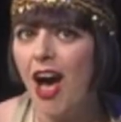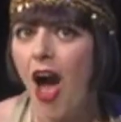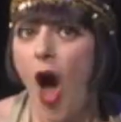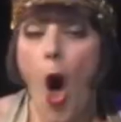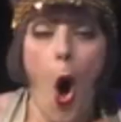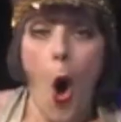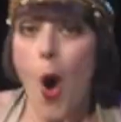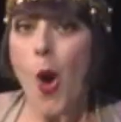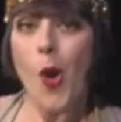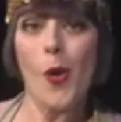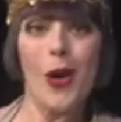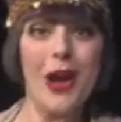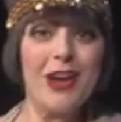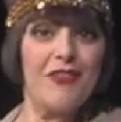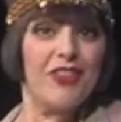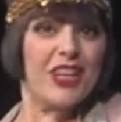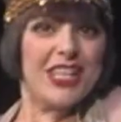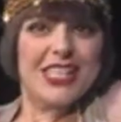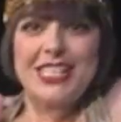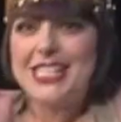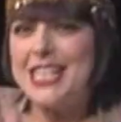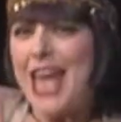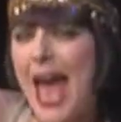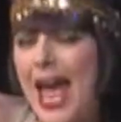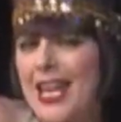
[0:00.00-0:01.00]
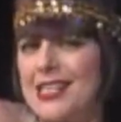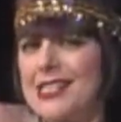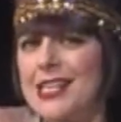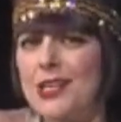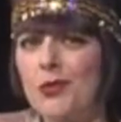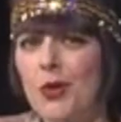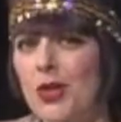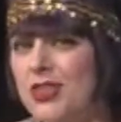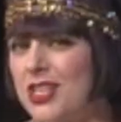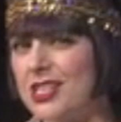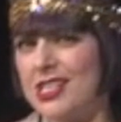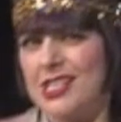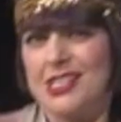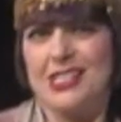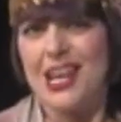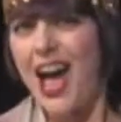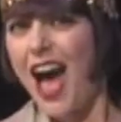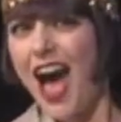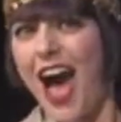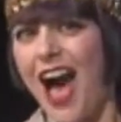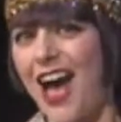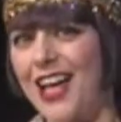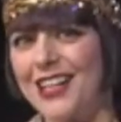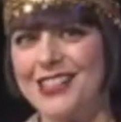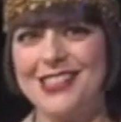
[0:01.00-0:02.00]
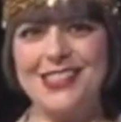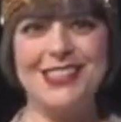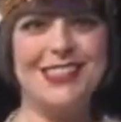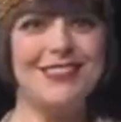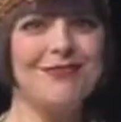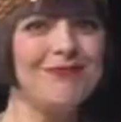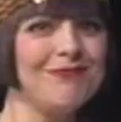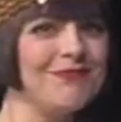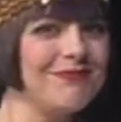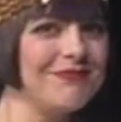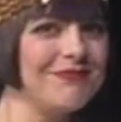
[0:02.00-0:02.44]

or even Dancing with the Stars.